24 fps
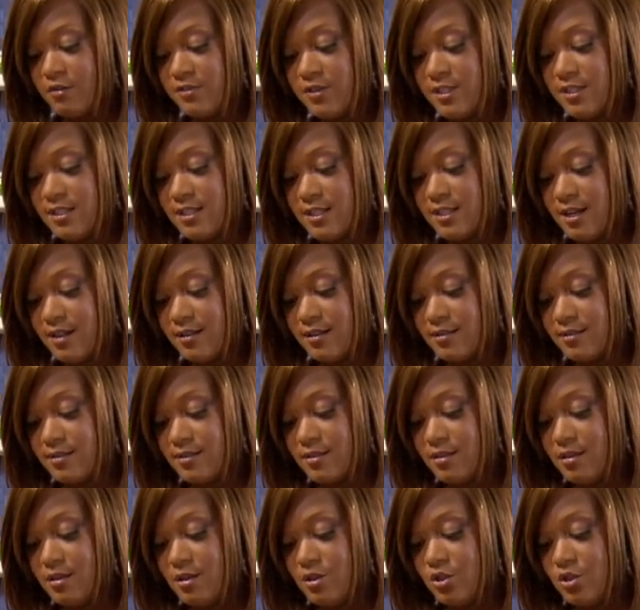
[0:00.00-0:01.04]

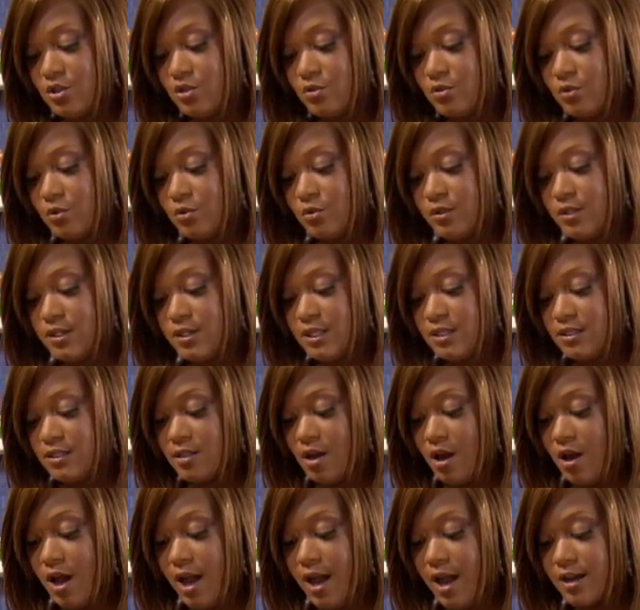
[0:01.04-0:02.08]
six. Just do a little
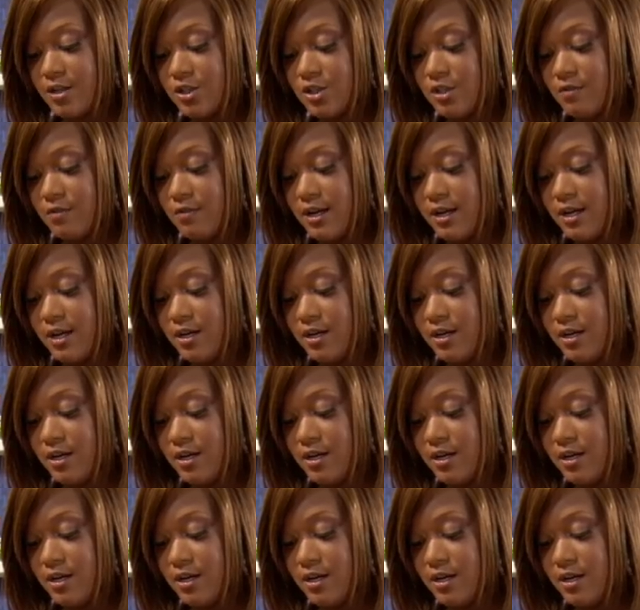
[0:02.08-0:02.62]
seesaw action right